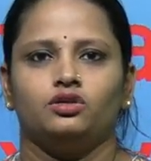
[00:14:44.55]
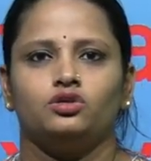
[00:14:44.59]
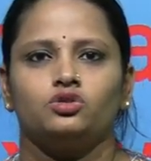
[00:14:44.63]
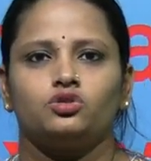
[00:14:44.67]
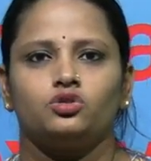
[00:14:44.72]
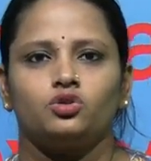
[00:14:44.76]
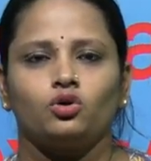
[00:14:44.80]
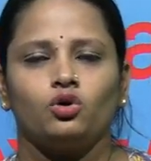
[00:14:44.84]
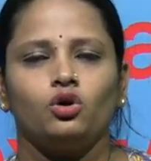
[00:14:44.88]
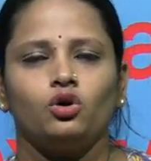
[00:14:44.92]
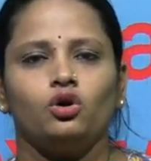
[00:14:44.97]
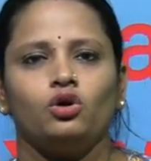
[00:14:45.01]

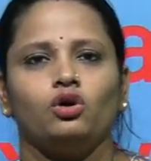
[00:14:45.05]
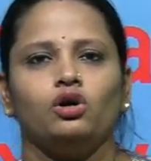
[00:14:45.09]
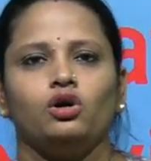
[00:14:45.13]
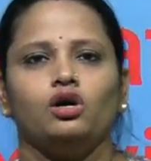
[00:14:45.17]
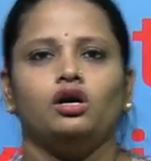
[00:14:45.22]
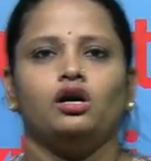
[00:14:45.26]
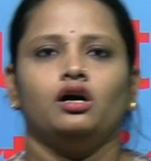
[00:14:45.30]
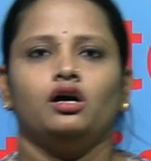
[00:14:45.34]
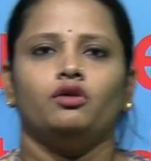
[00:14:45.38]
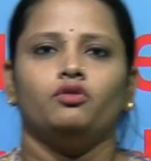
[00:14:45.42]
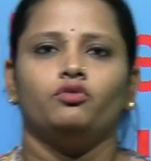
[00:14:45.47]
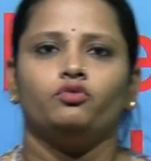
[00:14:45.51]
So
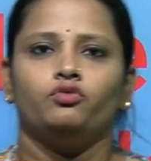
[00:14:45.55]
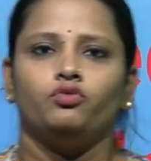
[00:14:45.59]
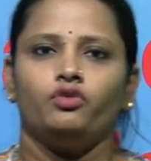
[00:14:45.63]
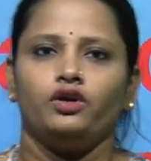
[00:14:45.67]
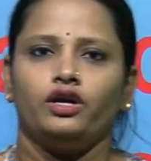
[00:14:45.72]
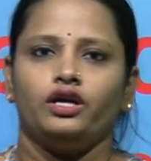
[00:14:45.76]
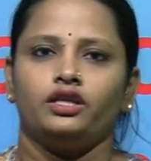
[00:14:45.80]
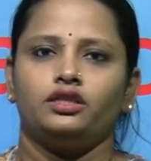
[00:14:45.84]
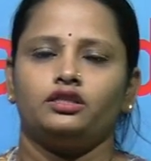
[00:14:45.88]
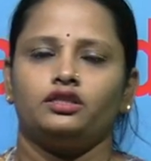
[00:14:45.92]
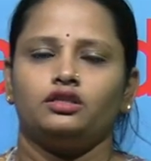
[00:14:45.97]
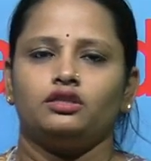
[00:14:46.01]

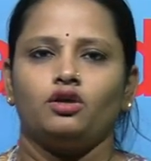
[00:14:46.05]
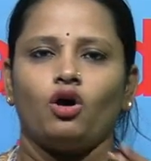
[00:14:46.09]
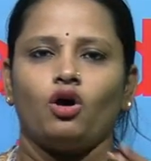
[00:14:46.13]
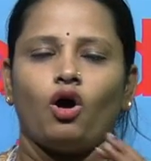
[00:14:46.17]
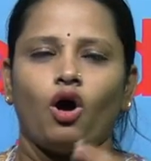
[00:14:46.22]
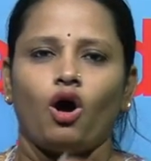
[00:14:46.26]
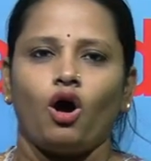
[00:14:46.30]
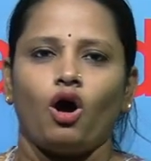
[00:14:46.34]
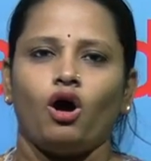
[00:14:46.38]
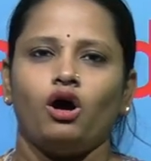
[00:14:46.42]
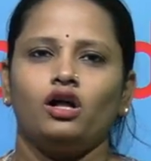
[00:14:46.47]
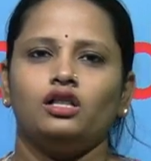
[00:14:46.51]
with
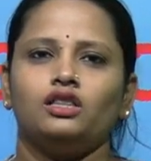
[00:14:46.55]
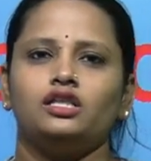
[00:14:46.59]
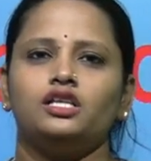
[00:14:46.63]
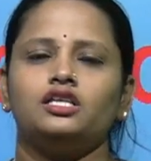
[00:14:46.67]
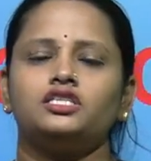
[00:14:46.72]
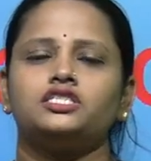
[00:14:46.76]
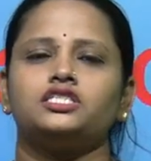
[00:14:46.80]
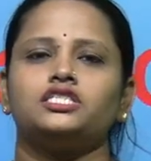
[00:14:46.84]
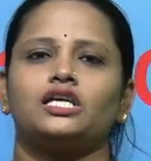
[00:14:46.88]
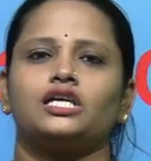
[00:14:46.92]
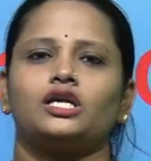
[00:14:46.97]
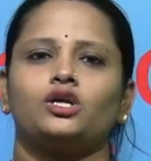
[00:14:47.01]
all
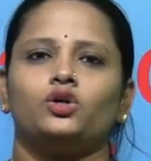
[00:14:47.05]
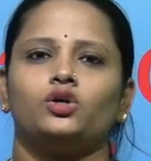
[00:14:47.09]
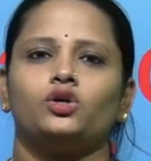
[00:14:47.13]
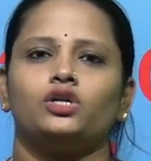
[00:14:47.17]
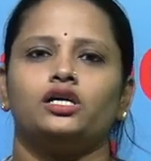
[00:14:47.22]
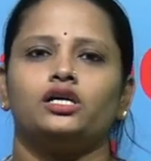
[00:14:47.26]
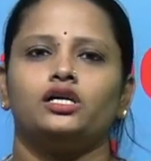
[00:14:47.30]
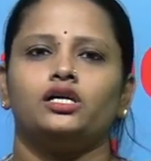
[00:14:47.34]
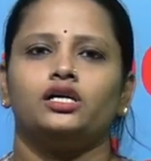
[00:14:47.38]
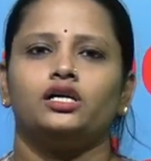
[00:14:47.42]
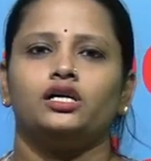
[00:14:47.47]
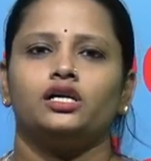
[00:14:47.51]
the
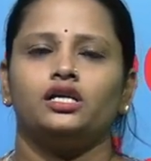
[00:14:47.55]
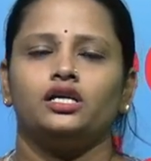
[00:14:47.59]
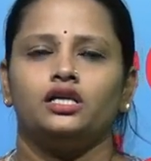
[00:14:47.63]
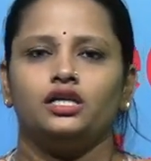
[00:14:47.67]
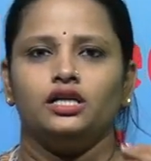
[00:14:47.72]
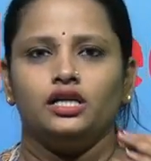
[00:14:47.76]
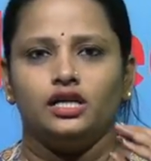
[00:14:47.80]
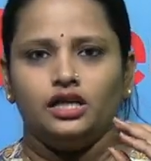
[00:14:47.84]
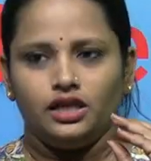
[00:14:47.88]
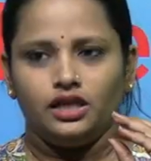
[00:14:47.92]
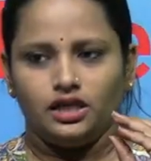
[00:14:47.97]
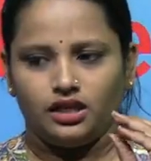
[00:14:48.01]
singular
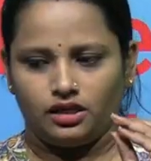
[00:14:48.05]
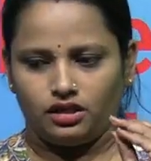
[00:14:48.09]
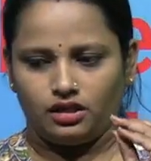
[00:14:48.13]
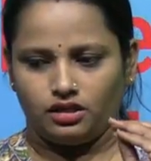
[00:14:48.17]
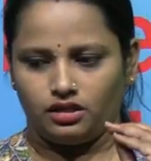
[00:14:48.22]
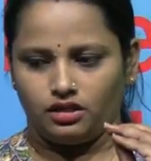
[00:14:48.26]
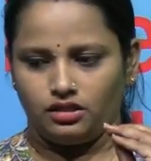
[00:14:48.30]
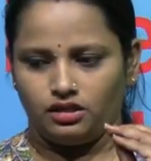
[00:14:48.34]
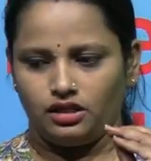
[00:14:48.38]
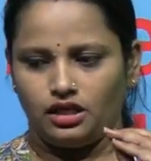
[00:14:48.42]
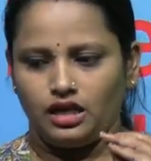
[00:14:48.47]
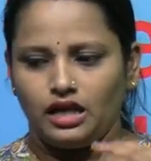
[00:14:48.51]

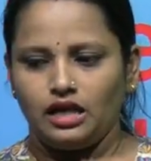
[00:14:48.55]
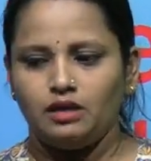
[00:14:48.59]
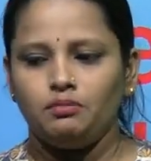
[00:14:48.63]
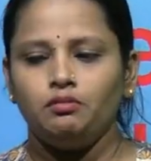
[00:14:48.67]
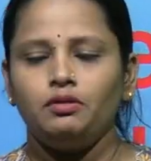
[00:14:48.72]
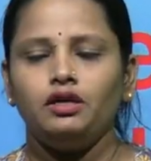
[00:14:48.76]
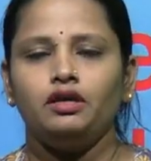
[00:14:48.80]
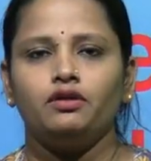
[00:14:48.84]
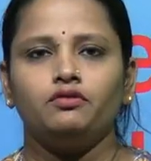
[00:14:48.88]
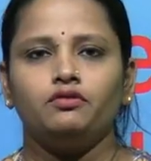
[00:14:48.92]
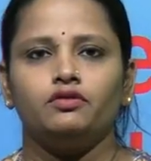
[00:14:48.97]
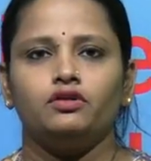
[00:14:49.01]

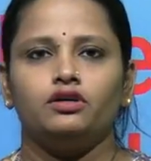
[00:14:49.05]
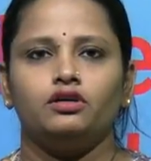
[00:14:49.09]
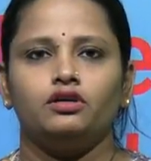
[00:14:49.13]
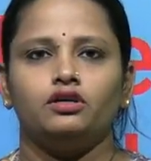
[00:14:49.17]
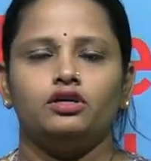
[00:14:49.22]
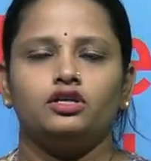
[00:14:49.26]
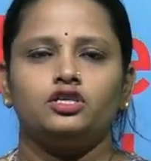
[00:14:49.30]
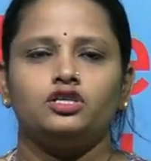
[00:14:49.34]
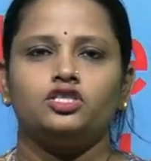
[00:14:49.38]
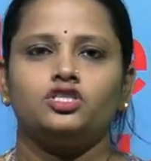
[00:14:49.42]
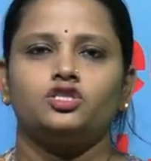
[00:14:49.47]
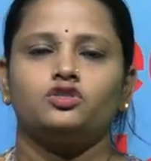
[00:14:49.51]
naming
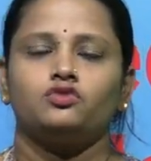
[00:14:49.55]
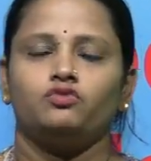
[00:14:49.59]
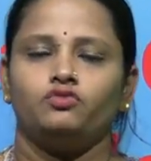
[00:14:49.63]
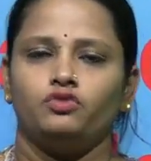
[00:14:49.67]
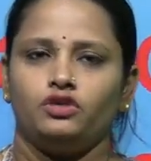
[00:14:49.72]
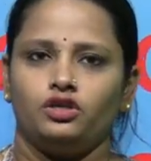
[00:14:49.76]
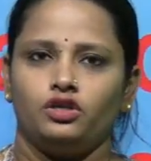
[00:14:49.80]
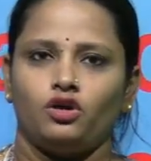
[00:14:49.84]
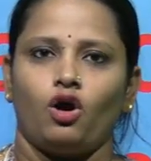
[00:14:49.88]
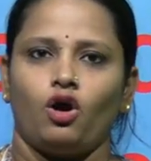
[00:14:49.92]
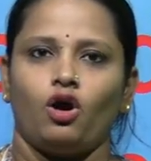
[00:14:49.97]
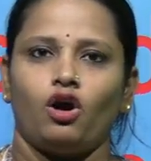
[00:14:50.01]
words
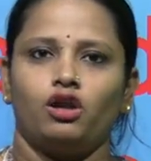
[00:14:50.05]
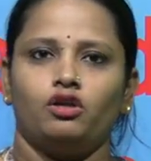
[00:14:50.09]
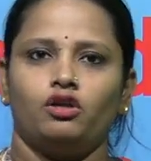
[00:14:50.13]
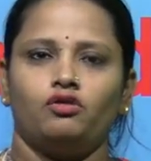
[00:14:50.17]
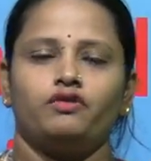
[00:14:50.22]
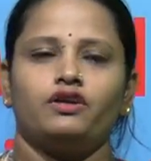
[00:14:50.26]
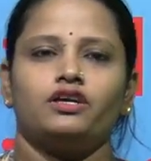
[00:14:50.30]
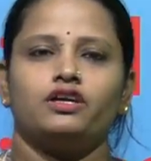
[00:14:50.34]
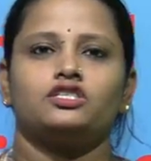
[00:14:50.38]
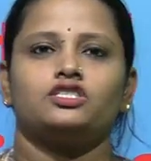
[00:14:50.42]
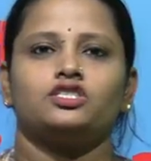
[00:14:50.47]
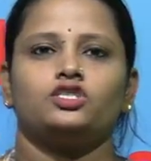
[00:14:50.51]
we
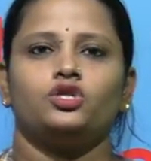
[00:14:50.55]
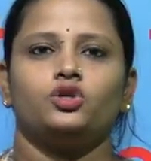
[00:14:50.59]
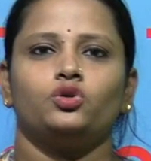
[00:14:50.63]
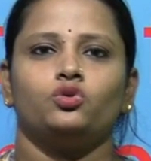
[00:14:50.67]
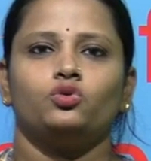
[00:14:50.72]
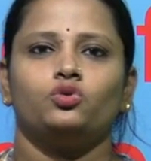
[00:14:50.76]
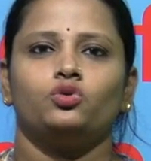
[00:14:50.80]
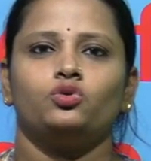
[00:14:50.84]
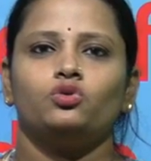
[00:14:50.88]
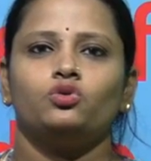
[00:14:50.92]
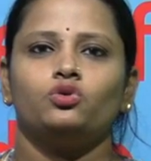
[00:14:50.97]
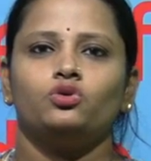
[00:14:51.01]
always
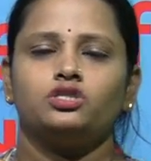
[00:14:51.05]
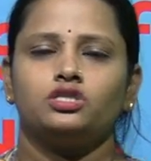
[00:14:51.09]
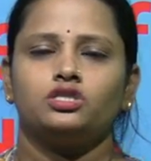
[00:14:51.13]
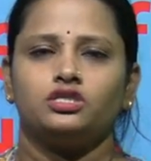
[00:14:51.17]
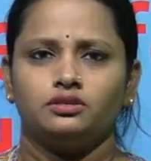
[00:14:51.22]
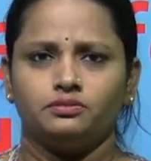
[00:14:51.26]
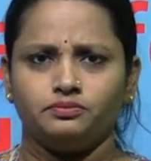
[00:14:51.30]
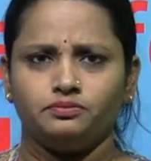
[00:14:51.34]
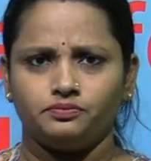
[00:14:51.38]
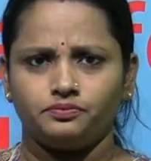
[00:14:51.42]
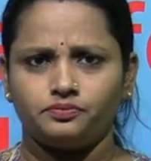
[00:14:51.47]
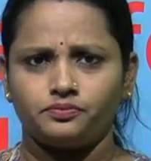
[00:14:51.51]
use
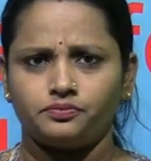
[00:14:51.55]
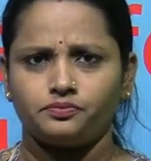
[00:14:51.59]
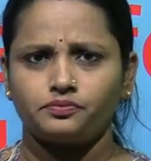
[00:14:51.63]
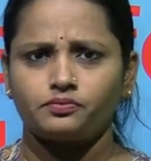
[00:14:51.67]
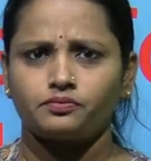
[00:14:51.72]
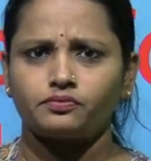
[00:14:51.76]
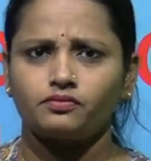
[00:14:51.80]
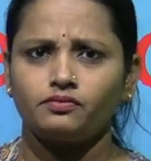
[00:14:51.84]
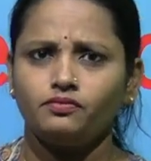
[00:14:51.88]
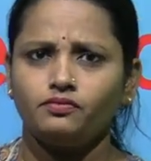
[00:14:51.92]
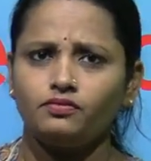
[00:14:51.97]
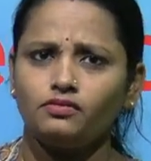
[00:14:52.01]

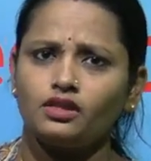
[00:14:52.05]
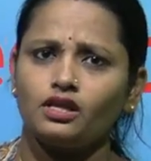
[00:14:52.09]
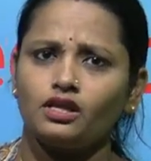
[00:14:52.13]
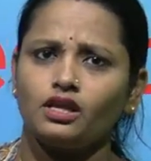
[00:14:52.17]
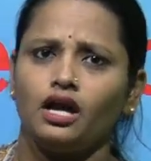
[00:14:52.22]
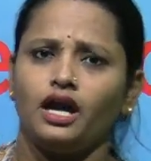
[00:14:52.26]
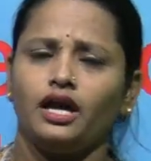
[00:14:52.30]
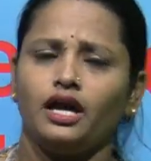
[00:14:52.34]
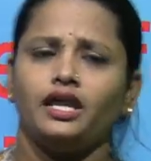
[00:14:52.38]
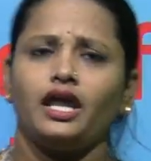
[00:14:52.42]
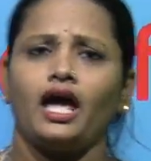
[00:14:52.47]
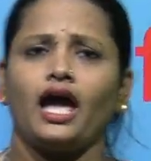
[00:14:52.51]

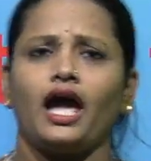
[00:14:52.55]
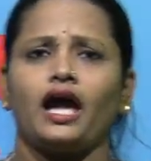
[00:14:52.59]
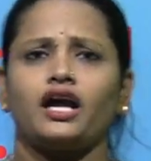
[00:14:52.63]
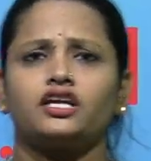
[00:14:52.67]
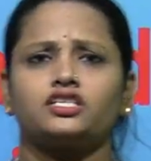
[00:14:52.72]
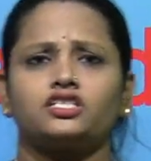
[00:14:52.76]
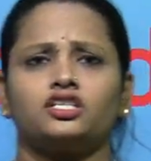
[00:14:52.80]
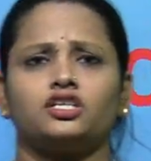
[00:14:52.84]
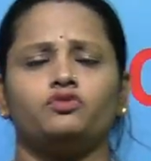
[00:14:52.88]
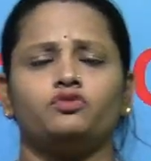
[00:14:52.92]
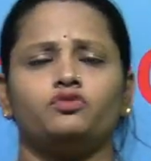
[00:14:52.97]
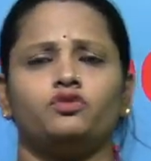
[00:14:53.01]
an
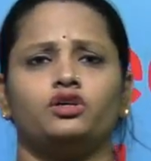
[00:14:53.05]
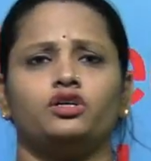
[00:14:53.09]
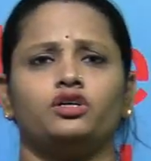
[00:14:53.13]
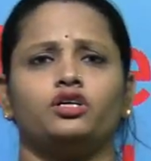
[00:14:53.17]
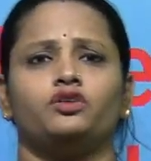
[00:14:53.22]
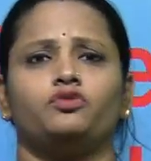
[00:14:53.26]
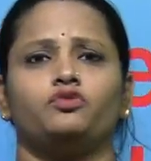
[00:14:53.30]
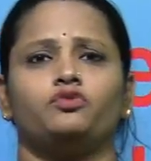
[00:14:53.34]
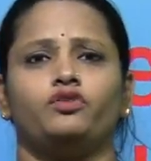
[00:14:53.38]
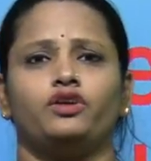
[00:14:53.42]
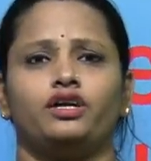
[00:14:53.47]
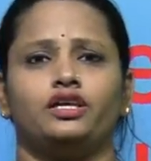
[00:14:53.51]
action
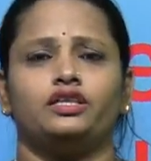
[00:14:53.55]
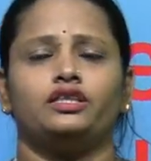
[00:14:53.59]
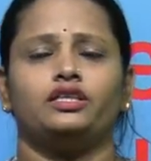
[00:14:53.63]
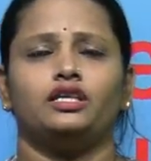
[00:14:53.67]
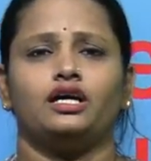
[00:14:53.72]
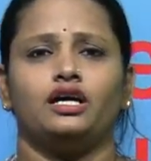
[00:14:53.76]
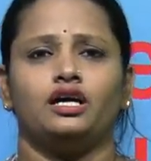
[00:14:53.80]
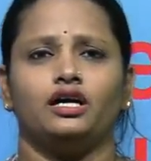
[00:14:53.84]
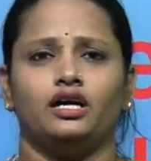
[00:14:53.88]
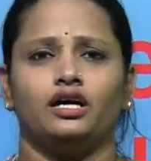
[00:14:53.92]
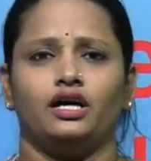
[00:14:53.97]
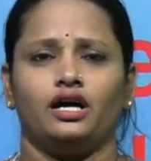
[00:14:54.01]
word with
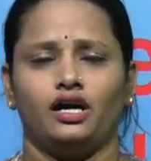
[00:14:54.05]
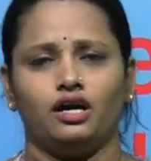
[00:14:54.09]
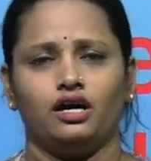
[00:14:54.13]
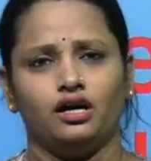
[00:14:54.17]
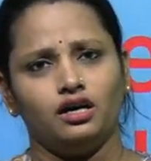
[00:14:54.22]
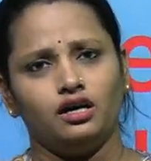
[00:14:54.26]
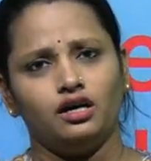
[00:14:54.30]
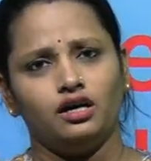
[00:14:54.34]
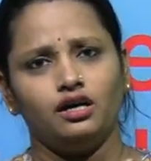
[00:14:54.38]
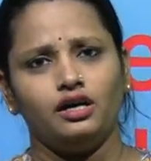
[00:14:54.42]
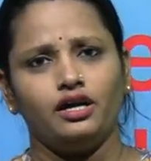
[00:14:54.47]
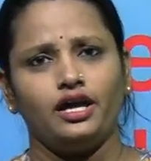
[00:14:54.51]

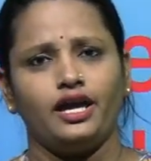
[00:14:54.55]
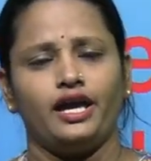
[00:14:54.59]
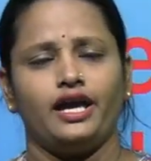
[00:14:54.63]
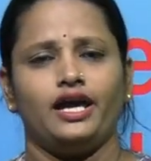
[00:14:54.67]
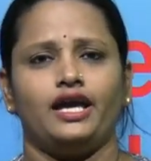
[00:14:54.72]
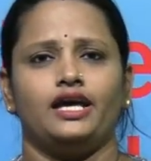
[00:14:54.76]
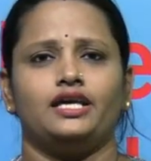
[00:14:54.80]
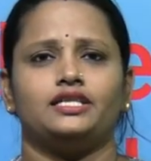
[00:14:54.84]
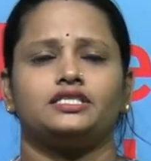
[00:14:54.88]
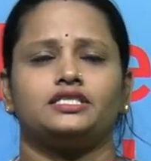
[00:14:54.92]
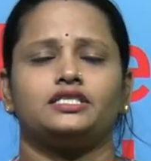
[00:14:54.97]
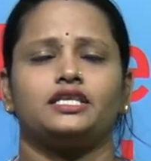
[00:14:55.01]
a
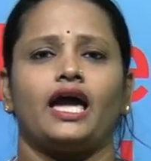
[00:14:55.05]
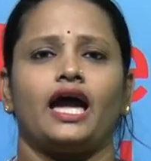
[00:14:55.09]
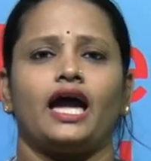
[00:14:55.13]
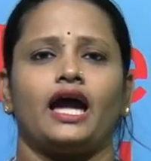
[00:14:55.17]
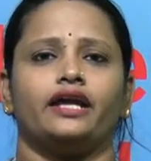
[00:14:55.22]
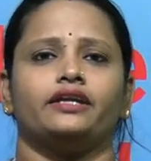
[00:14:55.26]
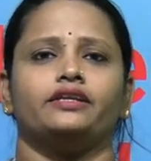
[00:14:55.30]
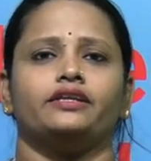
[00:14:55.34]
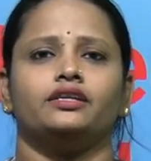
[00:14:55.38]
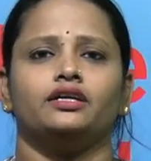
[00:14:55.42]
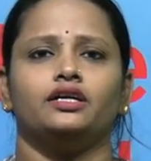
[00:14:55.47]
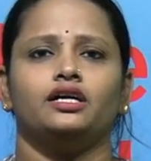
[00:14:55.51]
S
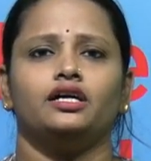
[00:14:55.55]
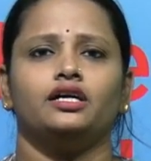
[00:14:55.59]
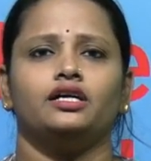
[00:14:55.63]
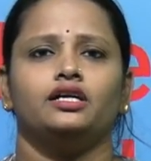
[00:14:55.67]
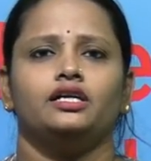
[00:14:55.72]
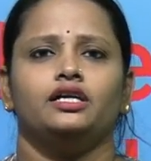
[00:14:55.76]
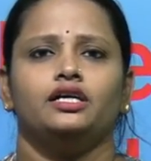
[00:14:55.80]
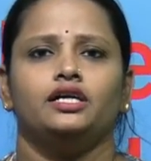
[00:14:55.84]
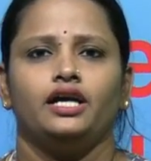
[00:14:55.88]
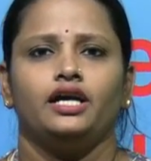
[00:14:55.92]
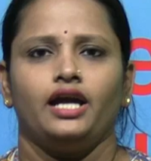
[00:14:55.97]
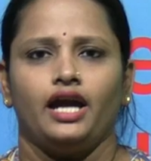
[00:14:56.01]
at the
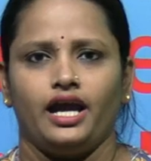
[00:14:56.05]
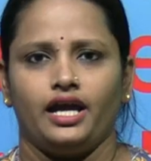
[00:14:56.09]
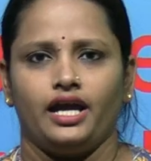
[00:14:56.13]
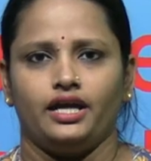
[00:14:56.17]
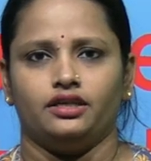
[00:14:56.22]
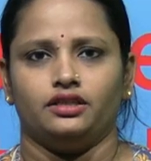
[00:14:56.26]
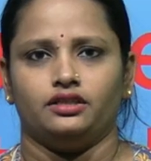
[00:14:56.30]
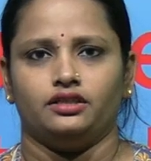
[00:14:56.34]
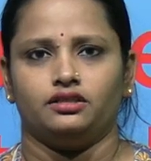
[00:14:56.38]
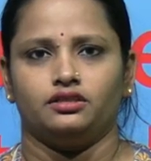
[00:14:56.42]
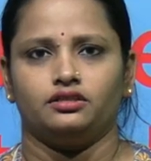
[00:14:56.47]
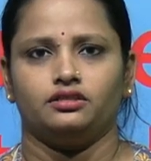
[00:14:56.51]
end.